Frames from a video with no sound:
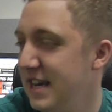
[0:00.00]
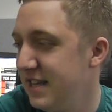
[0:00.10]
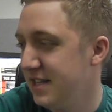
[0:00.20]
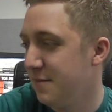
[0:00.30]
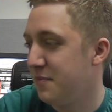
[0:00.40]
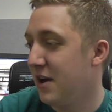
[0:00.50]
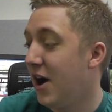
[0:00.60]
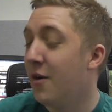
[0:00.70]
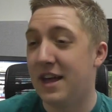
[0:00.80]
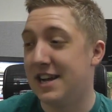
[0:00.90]
Into the...
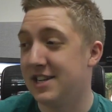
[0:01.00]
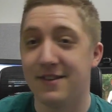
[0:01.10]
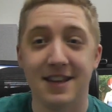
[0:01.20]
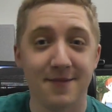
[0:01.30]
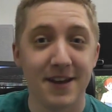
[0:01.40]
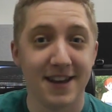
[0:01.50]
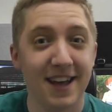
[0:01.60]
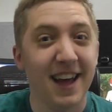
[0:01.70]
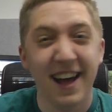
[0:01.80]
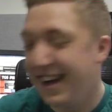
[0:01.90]
oh, that actually went in the
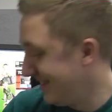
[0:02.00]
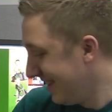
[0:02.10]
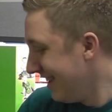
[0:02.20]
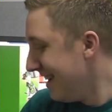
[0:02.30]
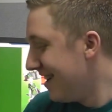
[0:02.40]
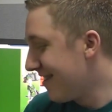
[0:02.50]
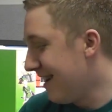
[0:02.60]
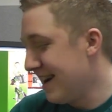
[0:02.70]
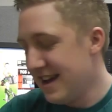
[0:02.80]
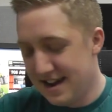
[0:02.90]
bin.
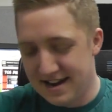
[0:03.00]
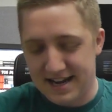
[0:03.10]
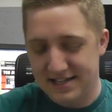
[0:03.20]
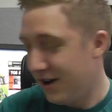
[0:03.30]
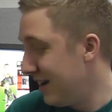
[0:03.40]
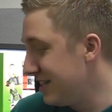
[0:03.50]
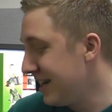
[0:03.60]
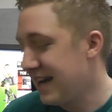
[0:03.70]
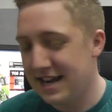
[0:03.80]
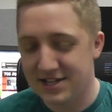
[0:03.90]
Right, next. Oh, actually,
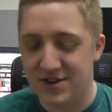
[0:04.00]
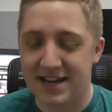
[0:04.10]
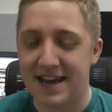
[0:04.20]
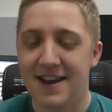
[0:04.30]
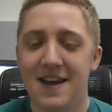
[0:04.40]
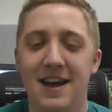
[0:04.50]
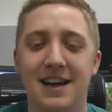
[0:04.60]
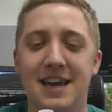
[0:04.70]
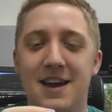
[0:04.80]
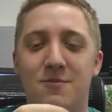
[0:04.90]
okay, let's try again.
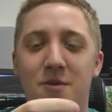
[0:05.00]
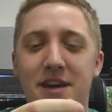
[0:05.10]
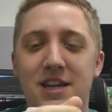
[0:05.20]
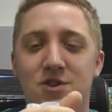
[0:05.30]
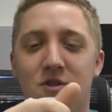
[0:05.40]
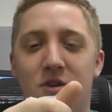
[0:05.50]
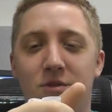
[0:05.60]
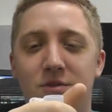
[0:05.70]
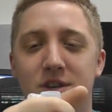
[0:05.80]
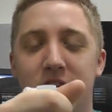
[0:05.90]
Okay, will we get
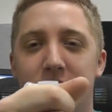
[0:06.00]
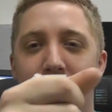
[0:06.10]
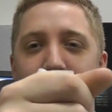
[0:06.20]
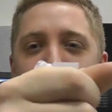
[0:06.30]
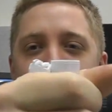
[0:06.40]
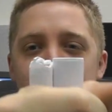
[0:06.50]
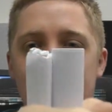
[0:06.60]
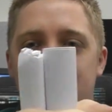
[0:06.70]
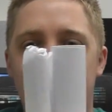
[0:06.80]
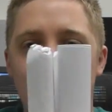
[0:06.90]
trolled in
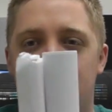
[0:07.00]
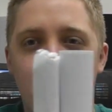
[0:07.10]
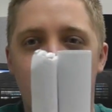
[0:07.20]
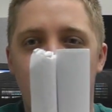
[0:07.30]
round two?